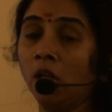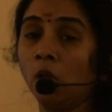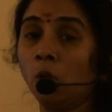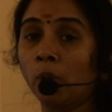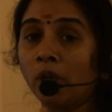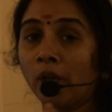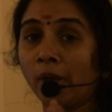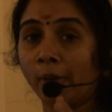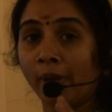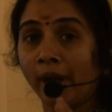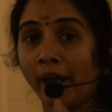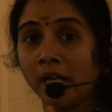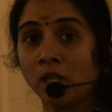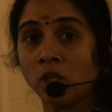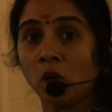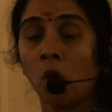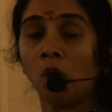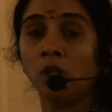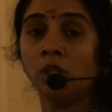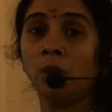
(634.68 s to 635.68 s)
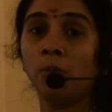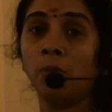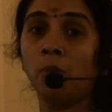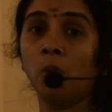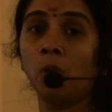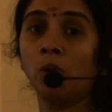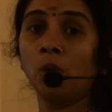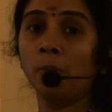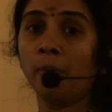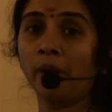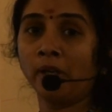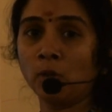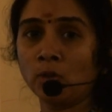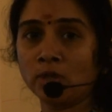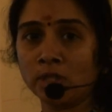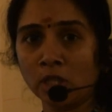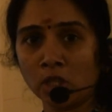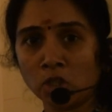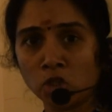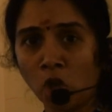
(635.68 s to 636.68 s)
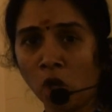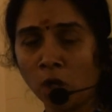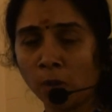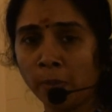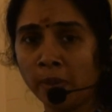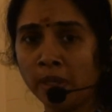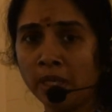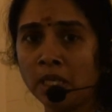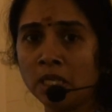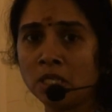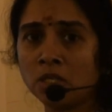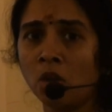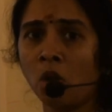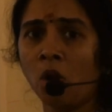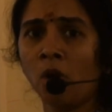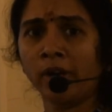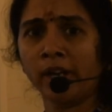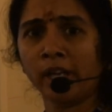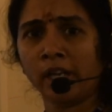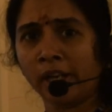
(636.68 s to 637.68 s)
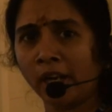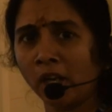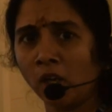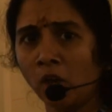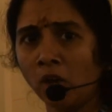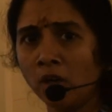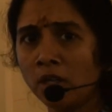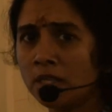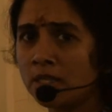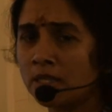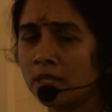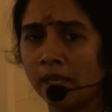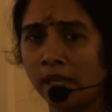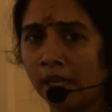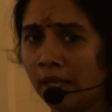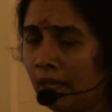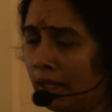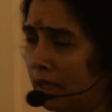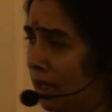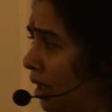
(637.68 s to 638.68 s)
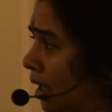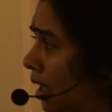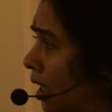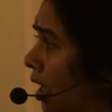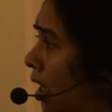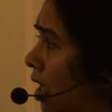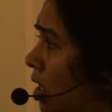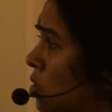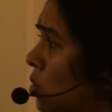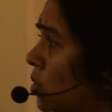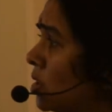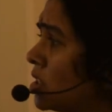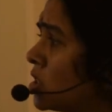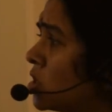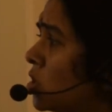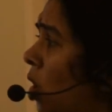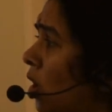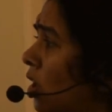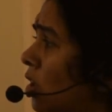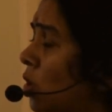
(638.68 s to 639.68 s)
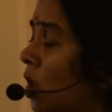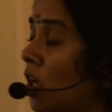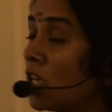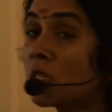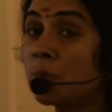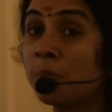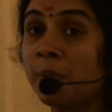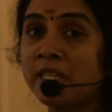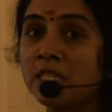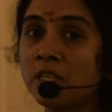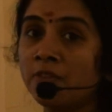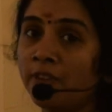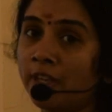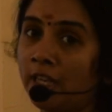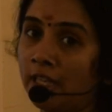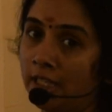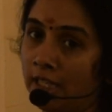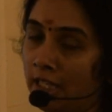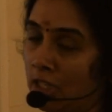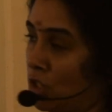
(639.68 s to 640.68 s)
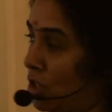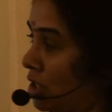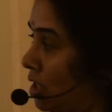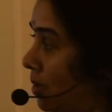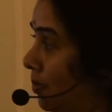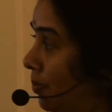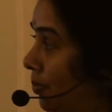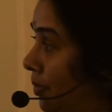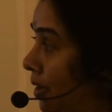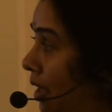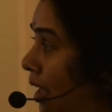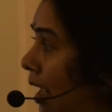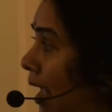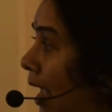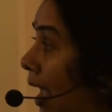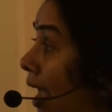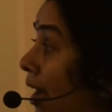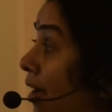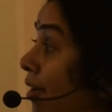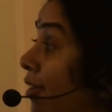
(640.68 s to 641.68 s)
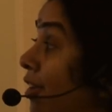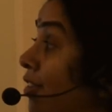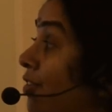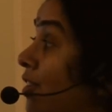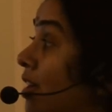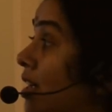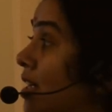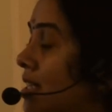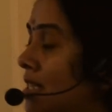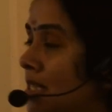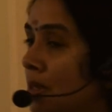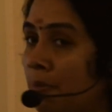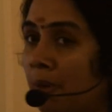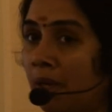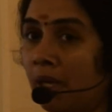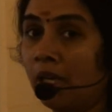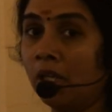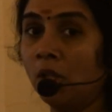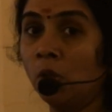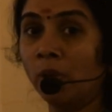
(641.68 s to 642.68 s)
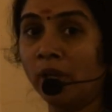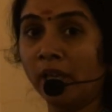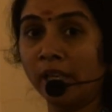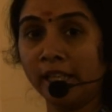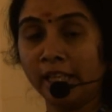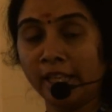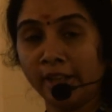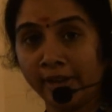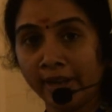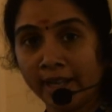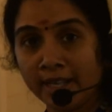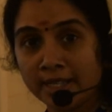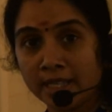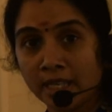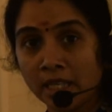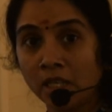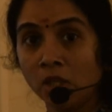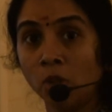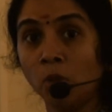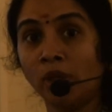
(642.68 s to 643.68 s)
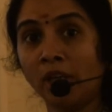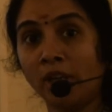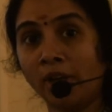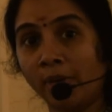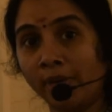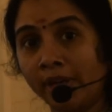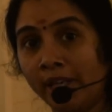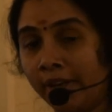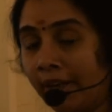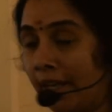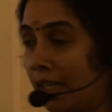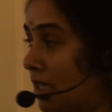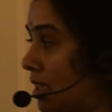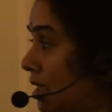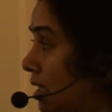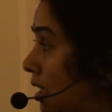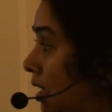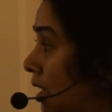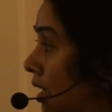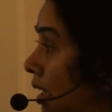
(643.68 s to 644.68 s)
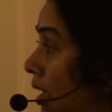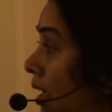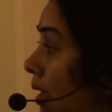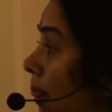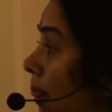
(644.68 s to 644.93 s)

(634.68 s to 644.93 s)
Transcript: You can write on the board by using a chalk piece or a crayons in it. So it's not all specific in nature and reversible. You can erase it, you can rewrite it.